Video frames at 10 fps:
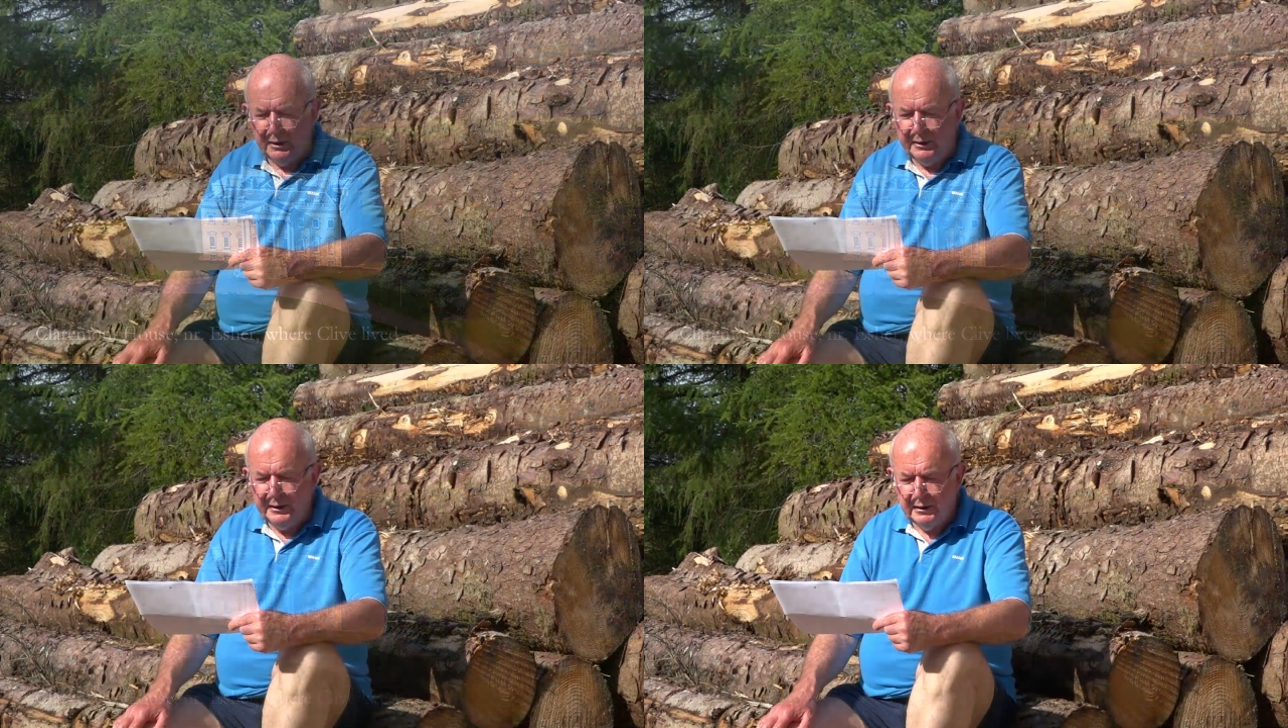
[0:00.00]

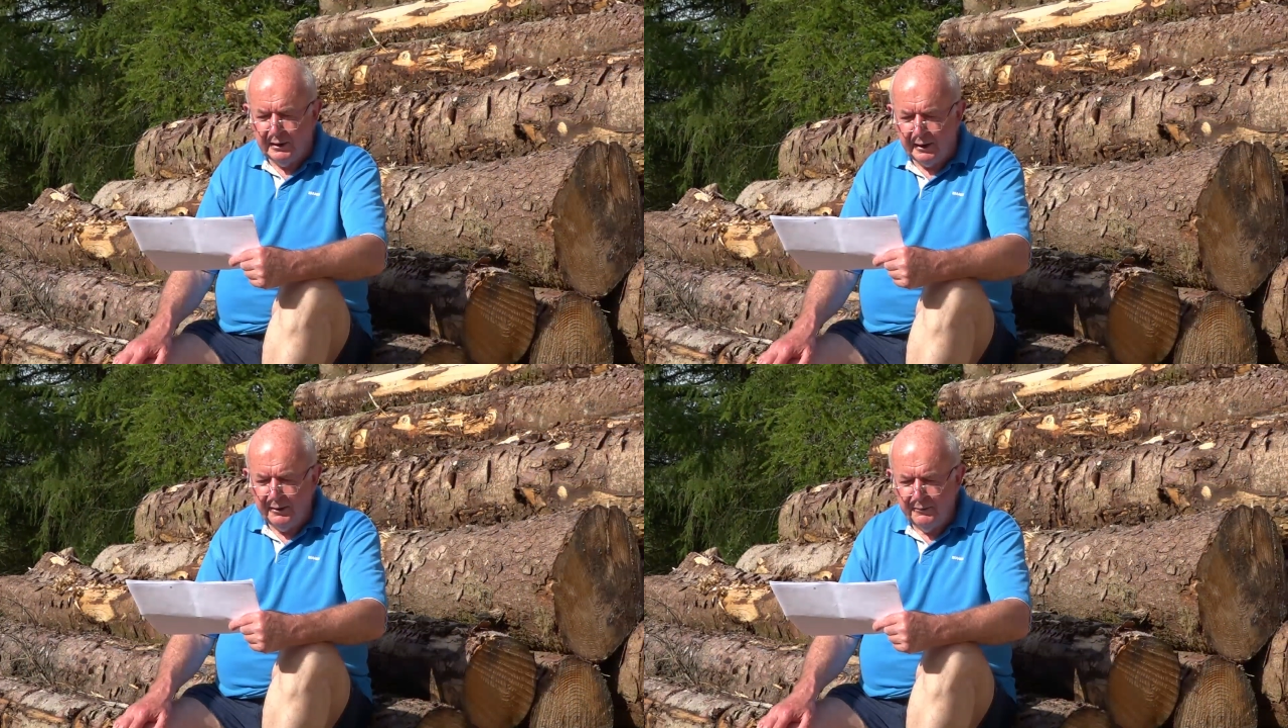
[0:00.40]

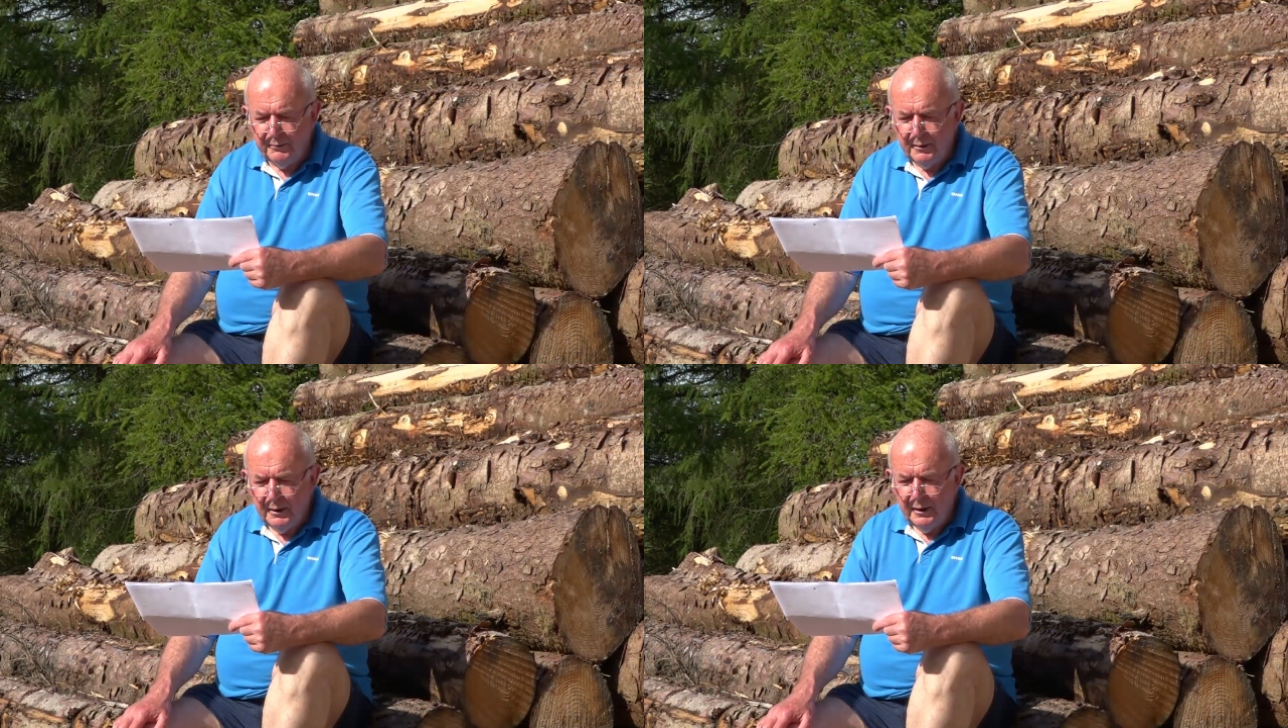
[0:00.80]
illegally,
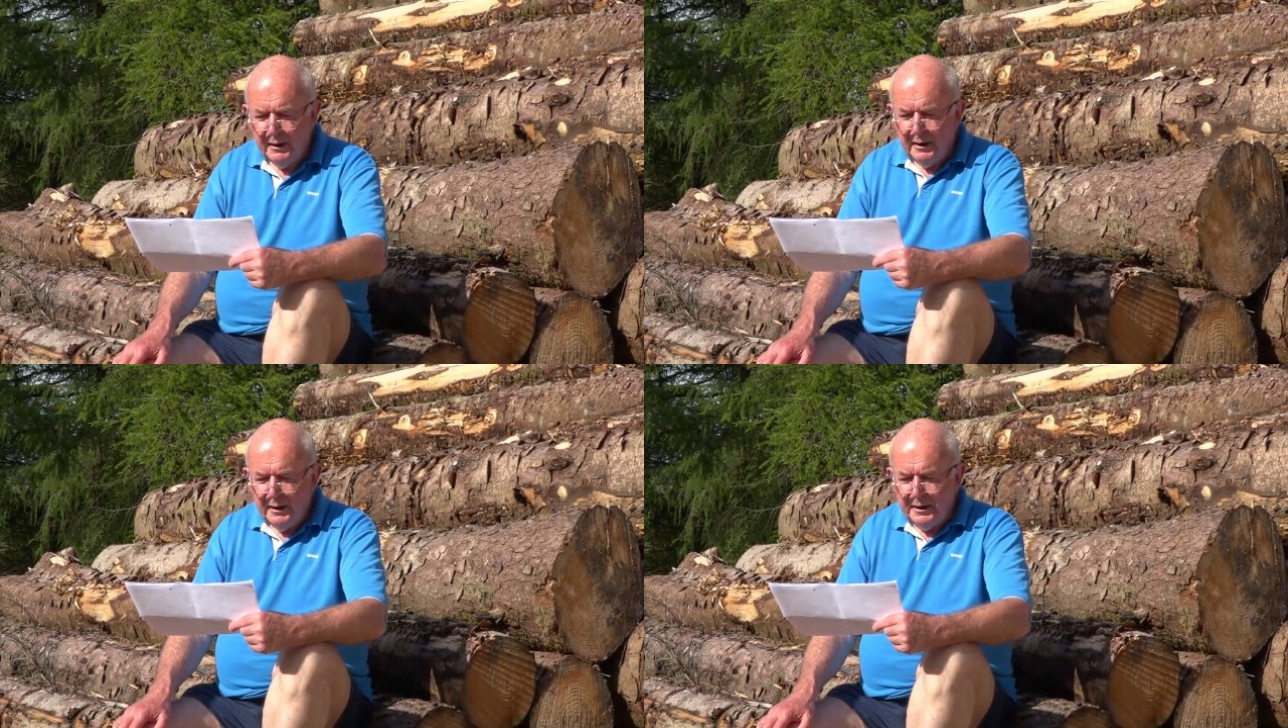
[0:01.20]

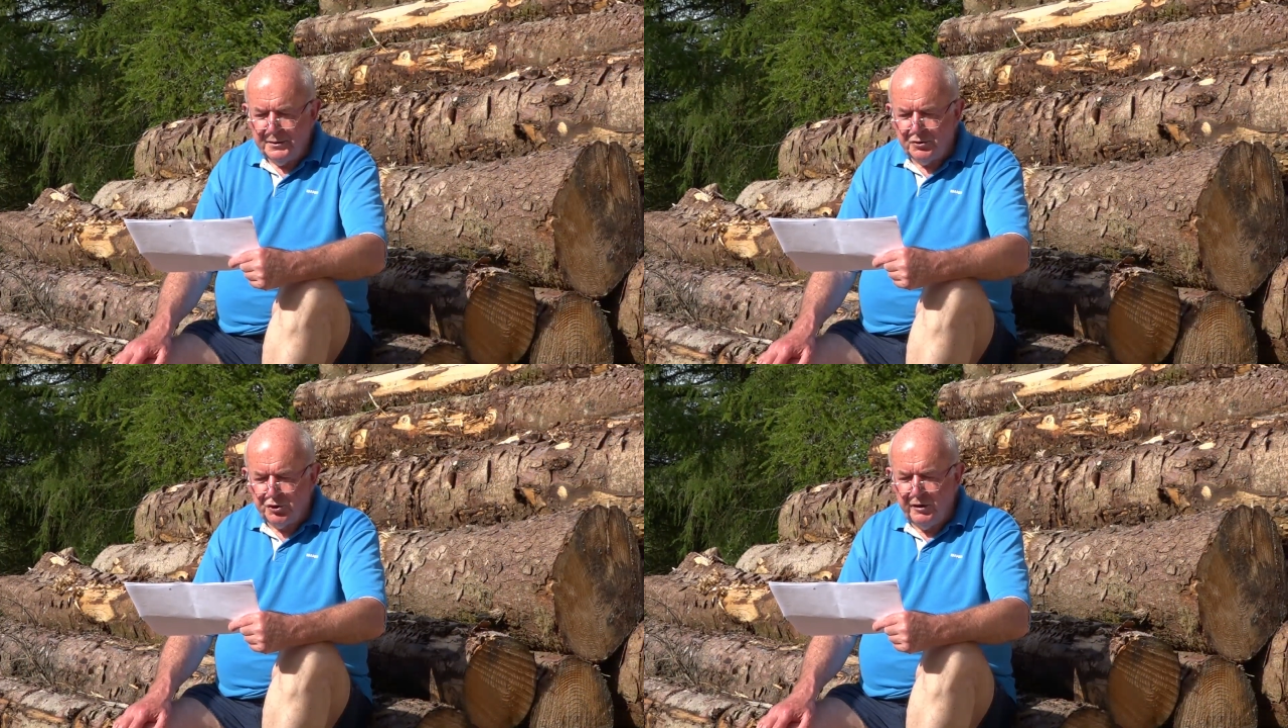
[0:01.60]

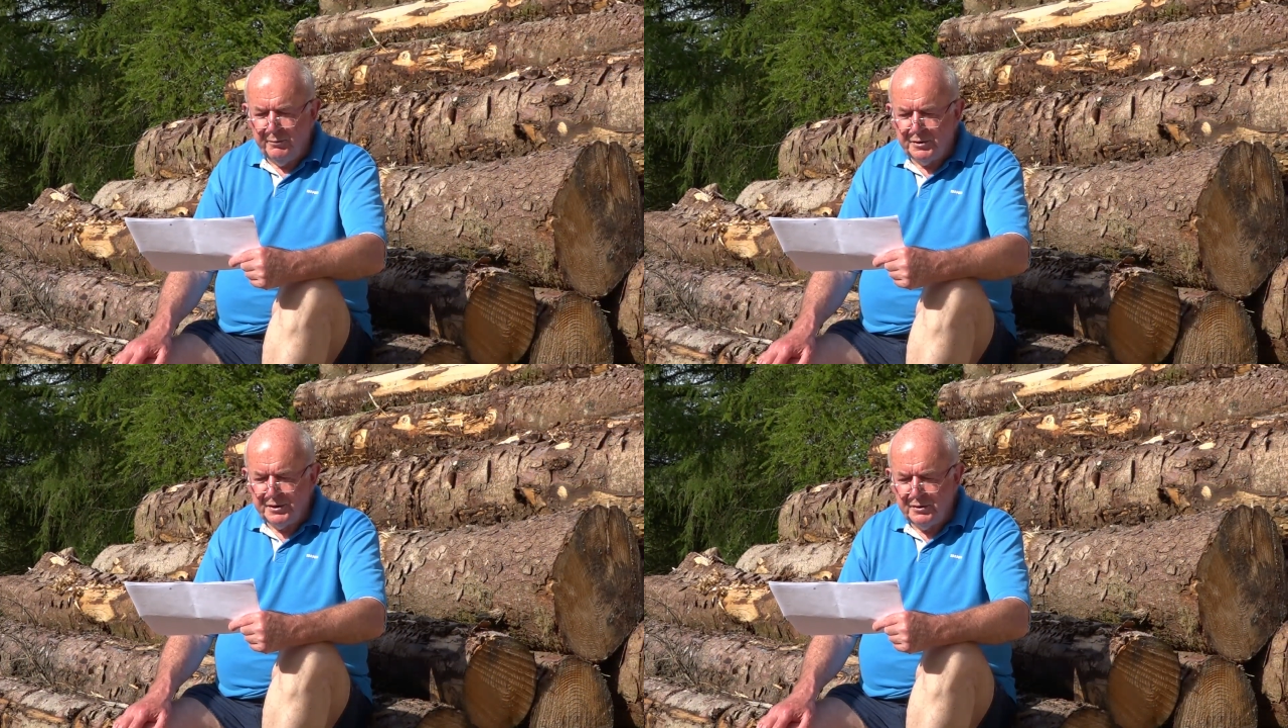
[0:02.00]
his achievements